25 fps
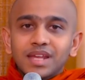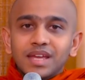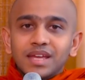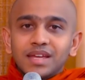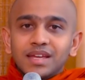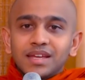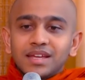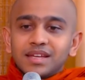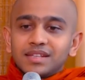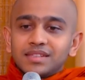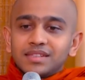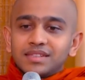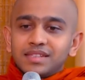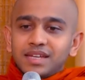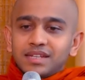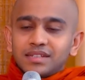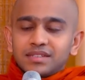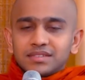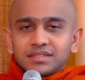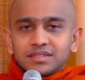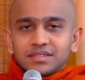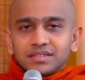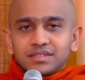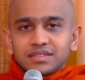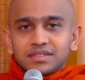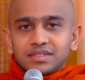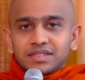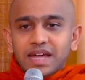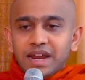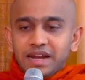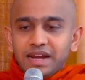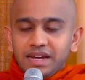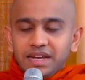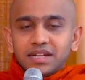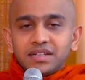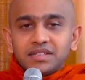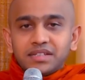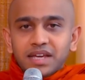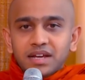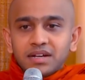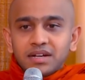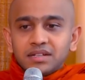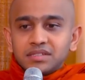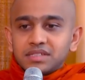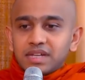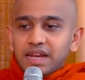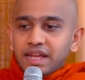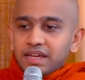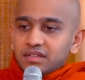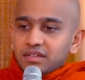then carrying tales
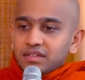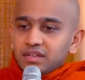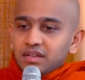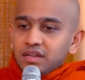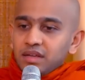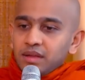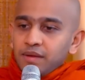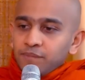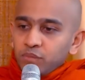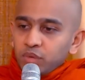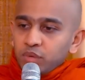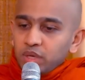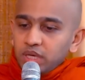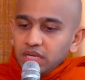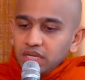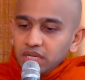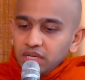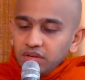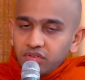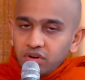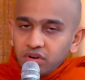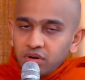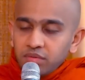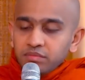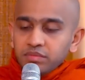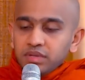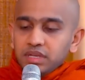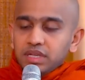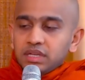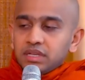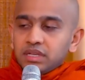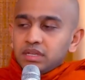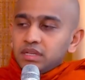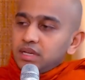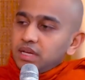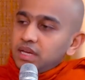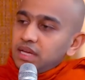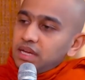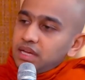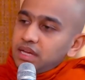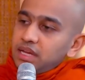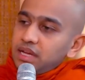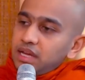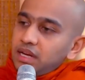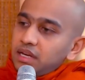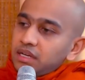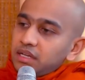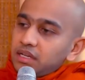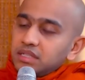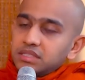like hear from here
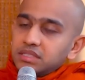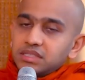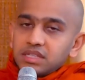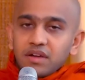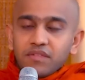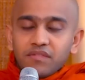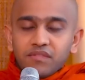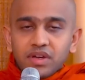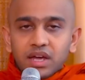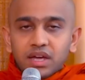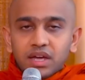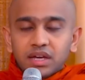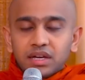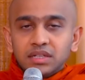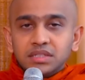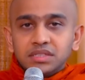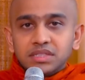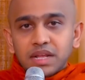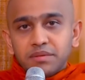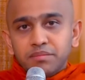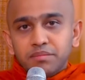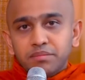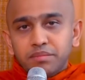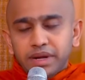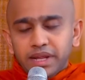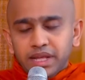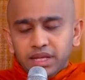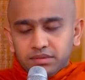and tell somewhere else and break